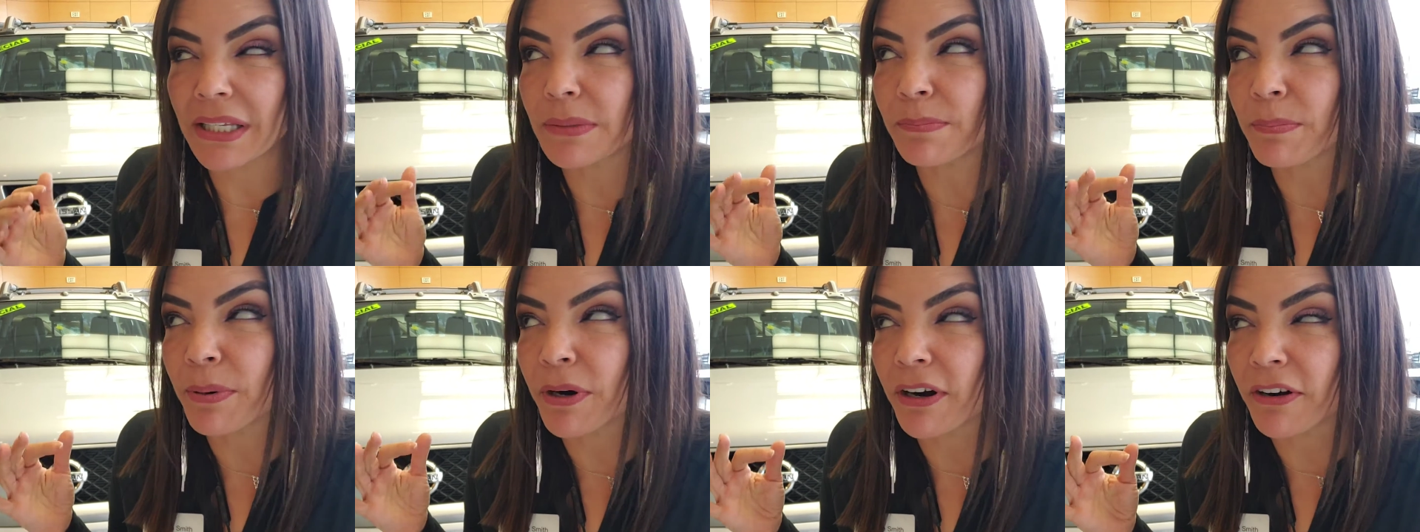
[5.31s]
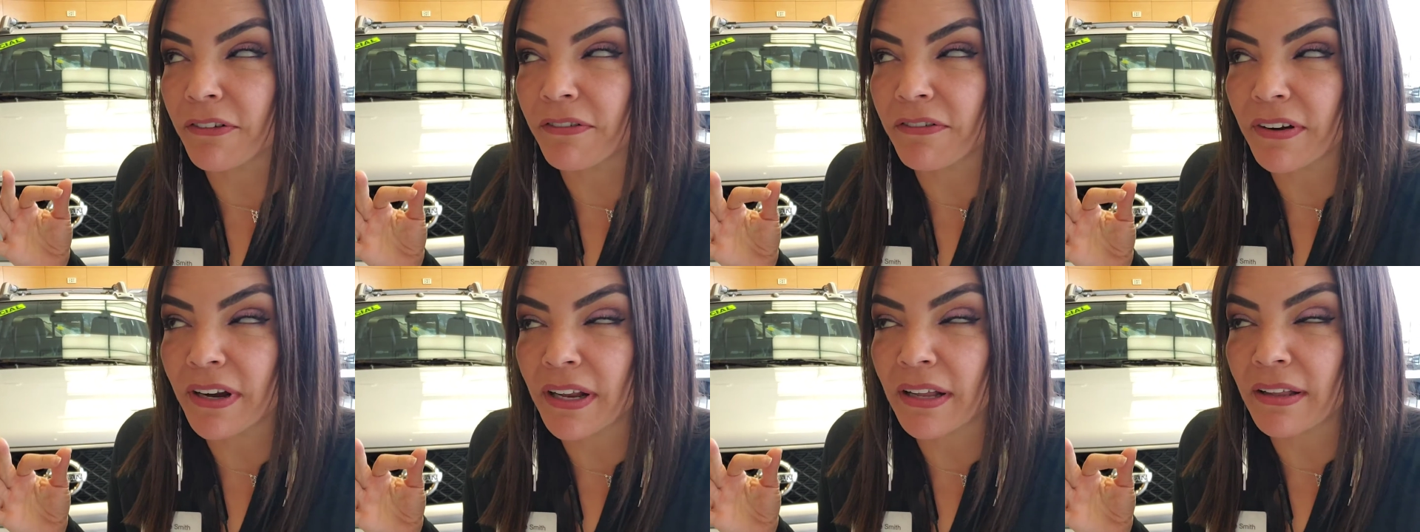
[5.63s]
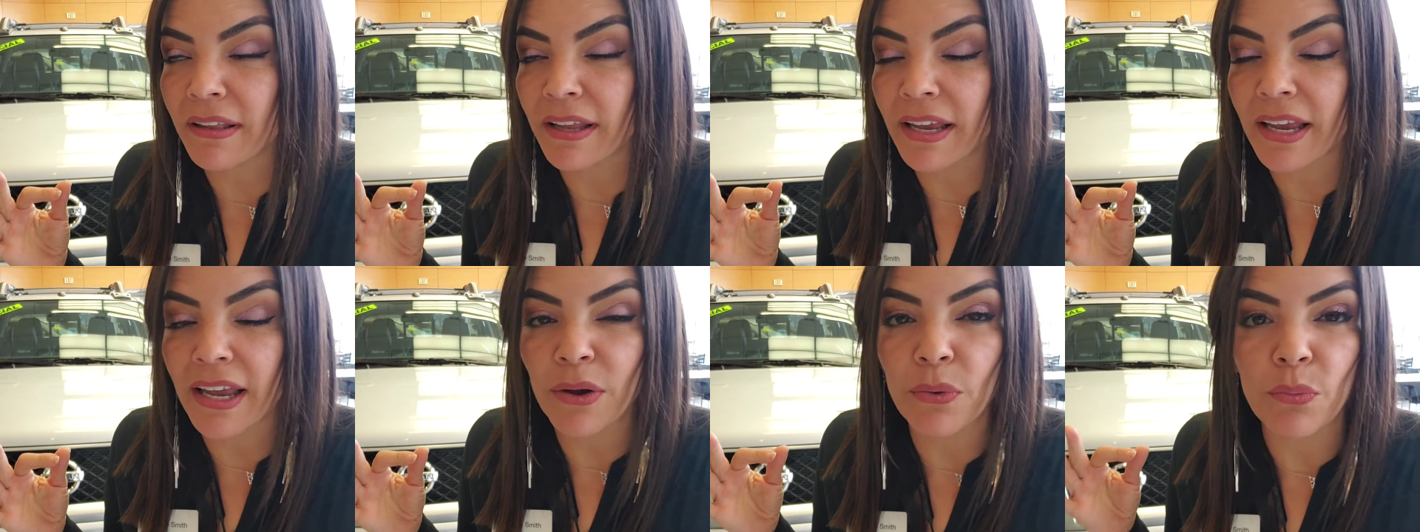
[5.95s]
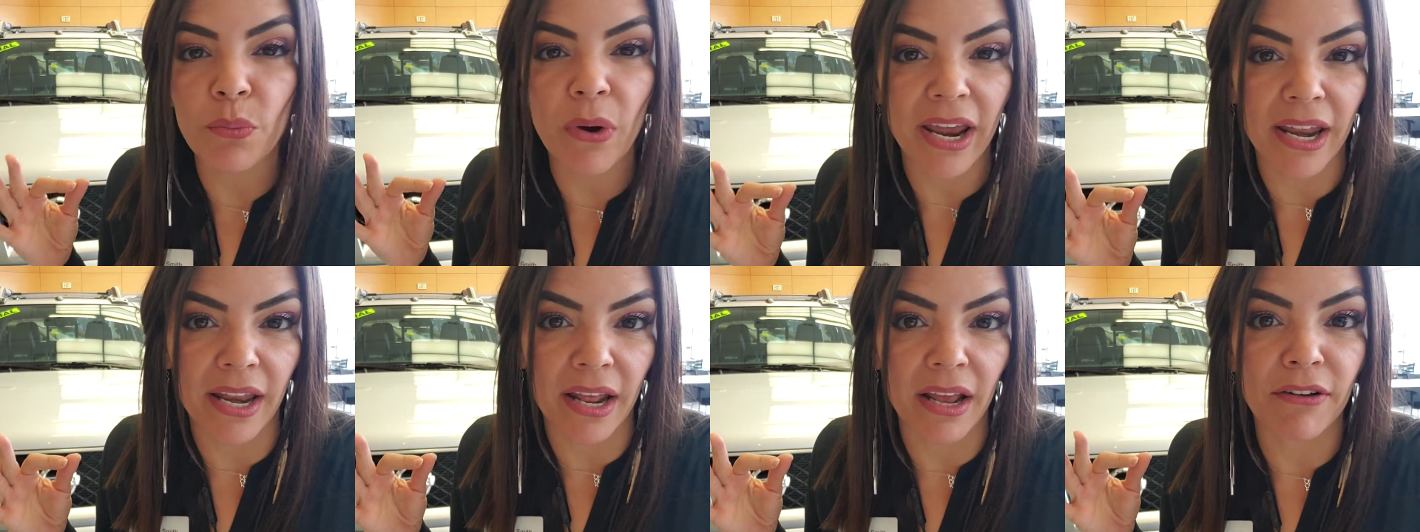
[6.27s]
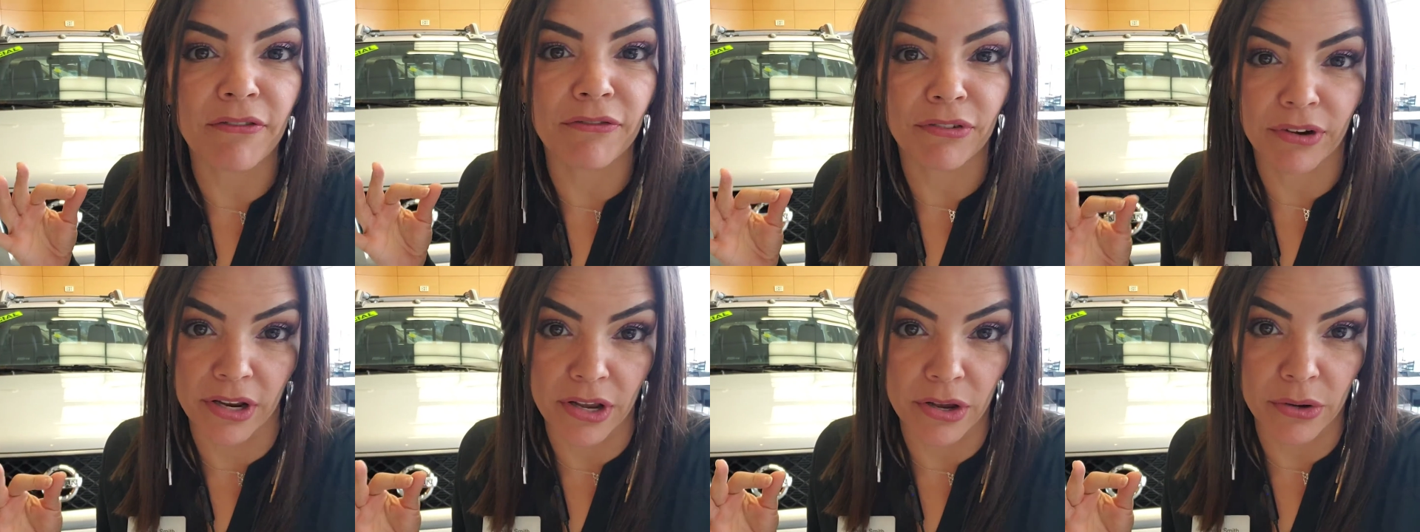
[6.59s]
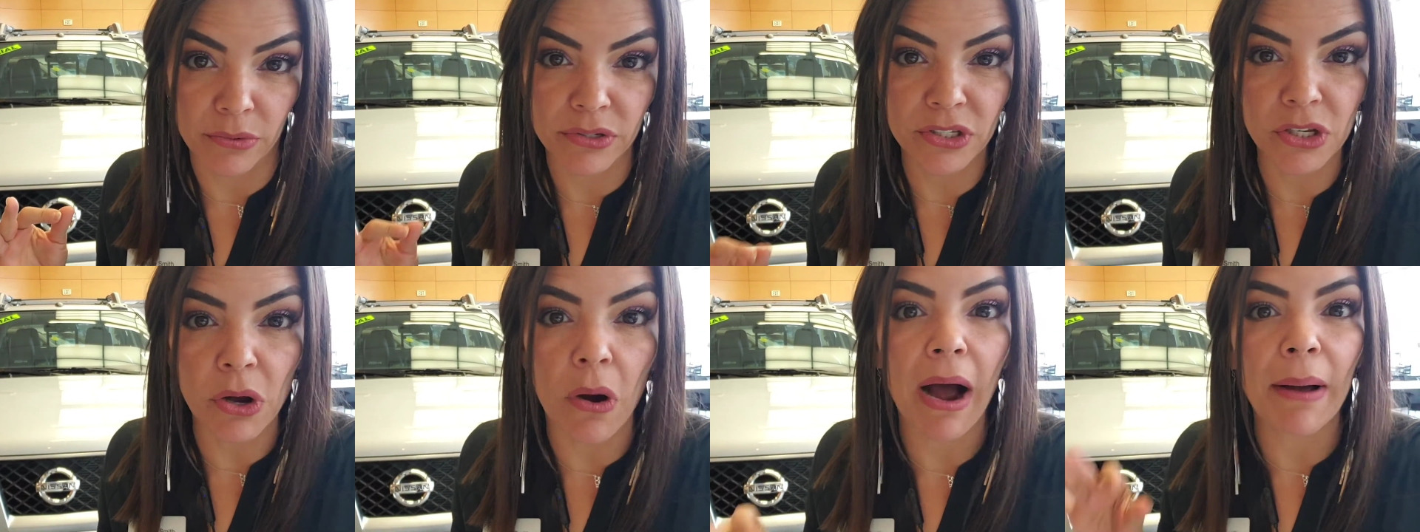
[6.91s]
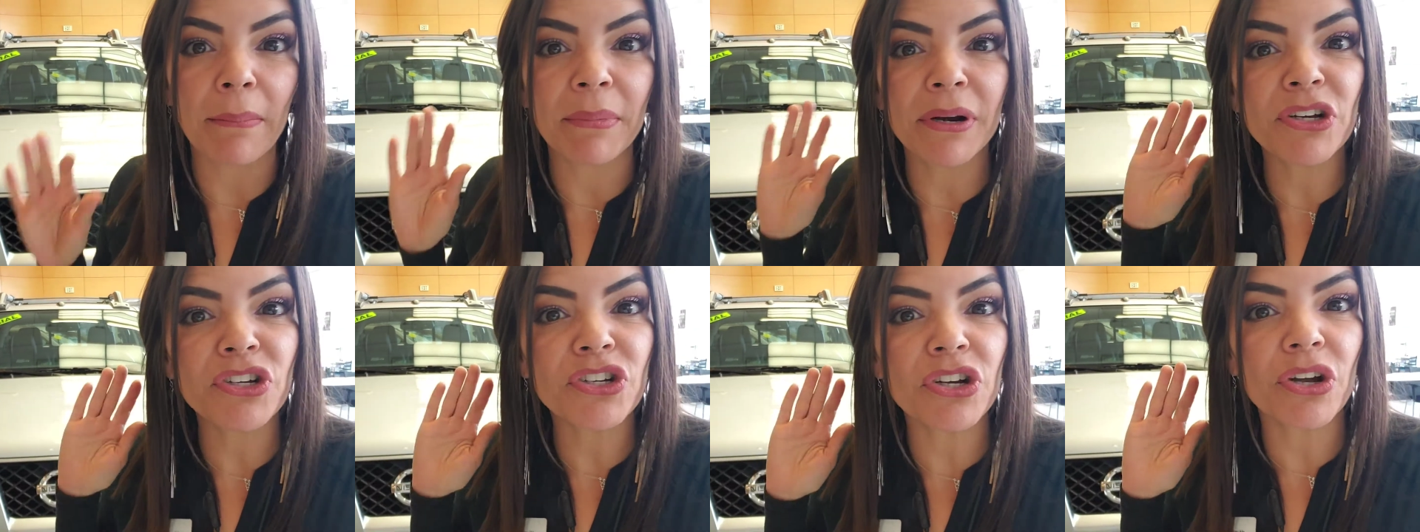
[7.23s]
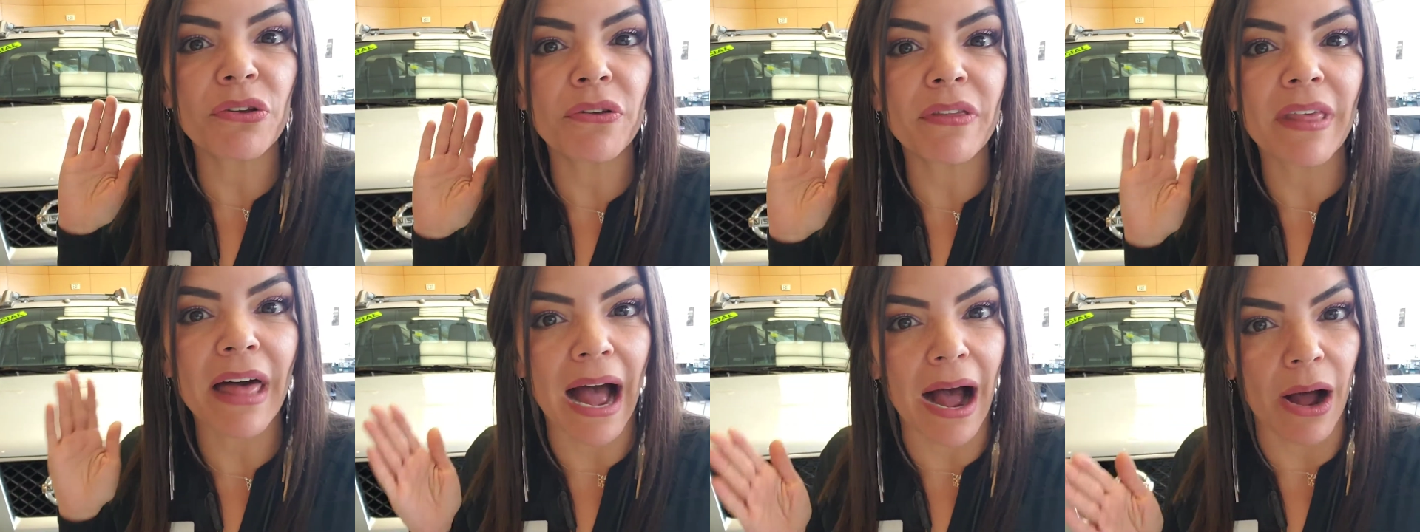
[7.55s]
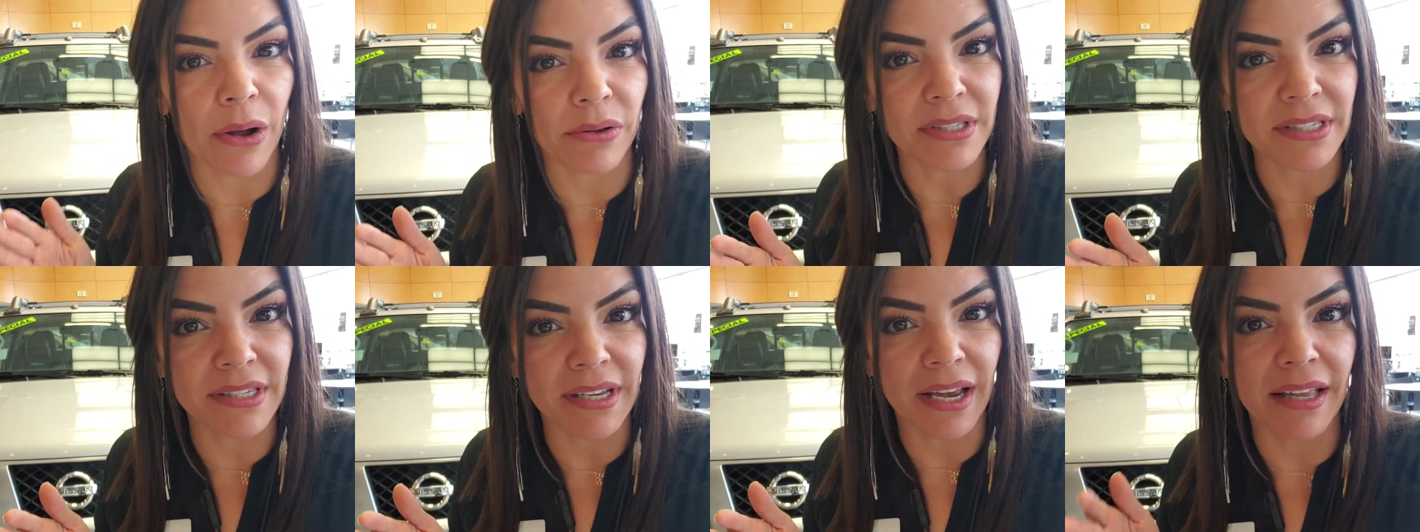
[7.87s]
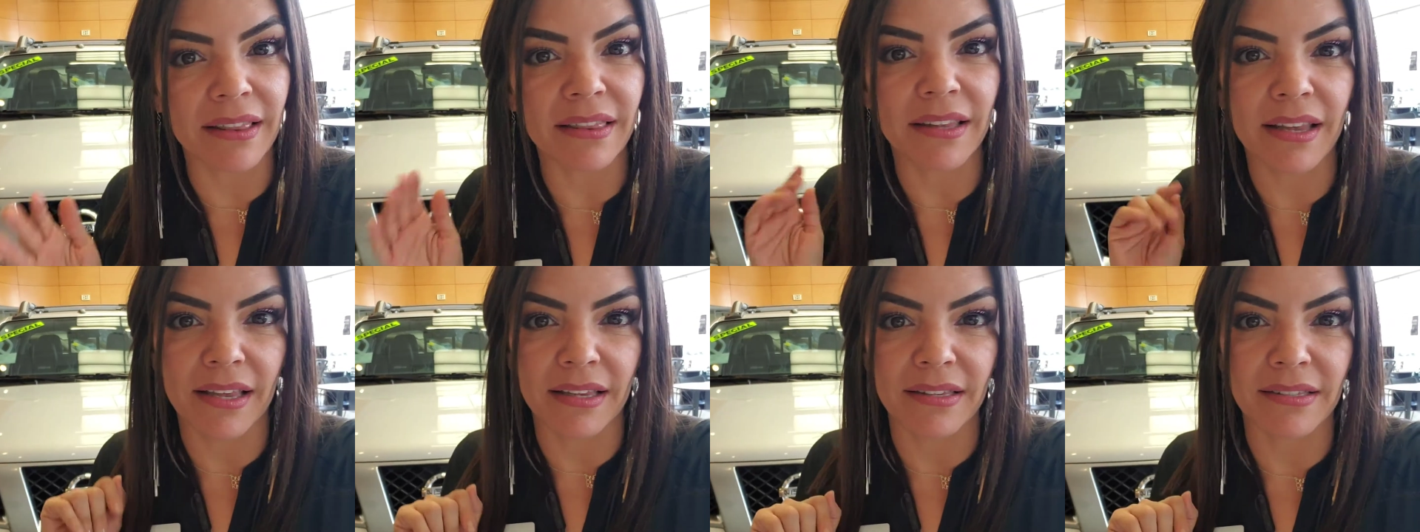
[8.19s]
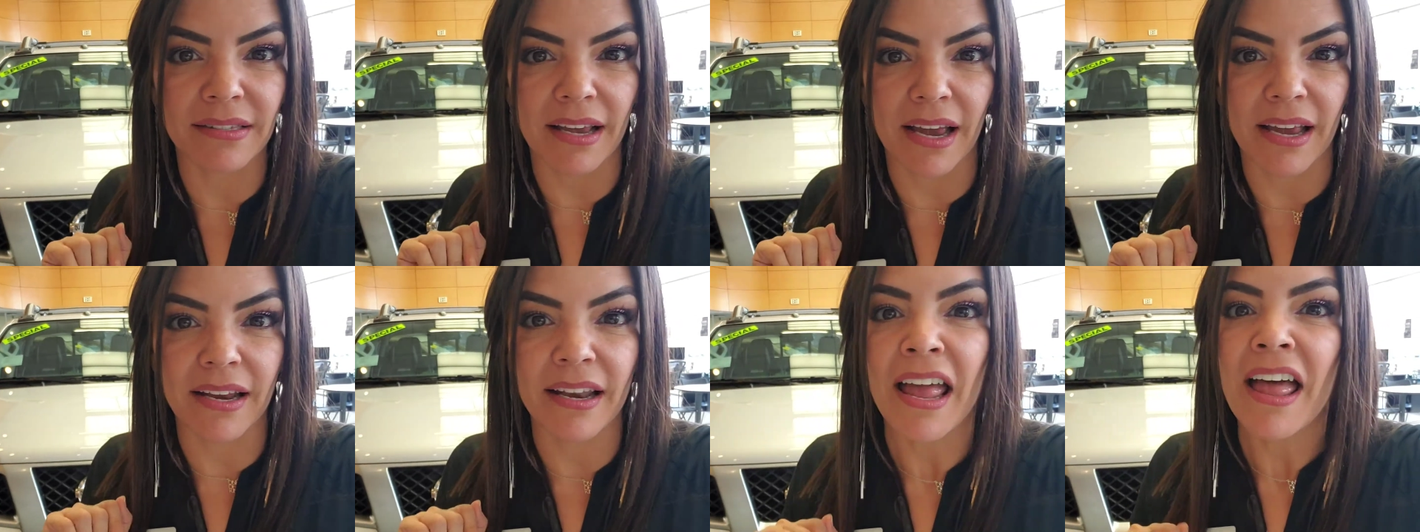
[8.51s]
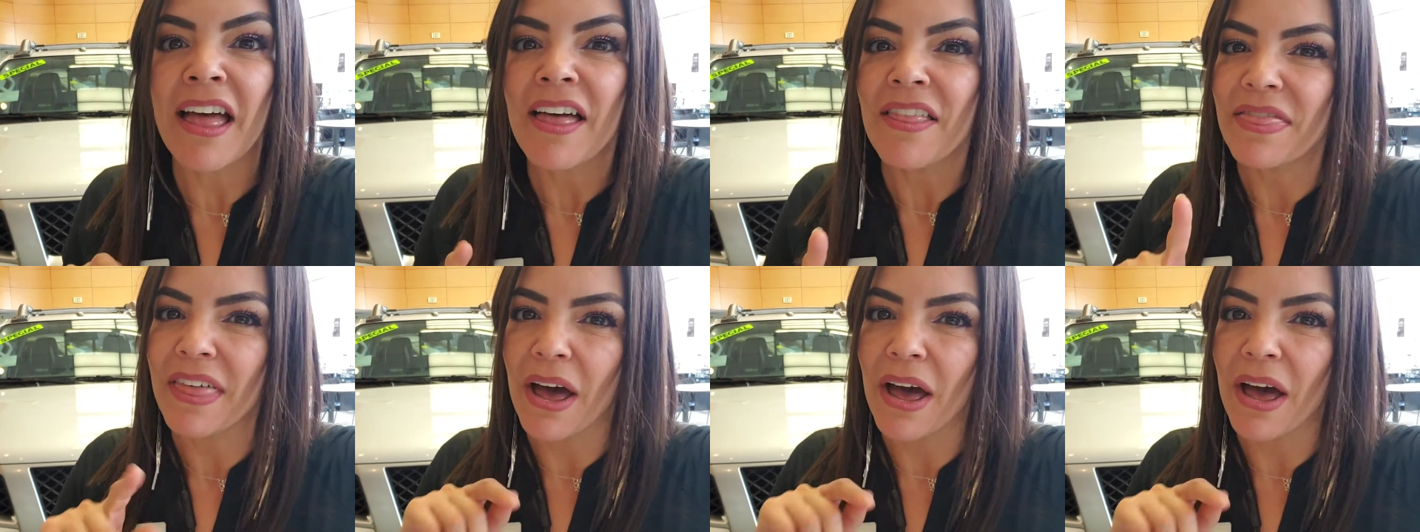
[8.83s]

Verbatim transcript: It's perfectly waiting for you. So I'm going to show you the outside, the inside.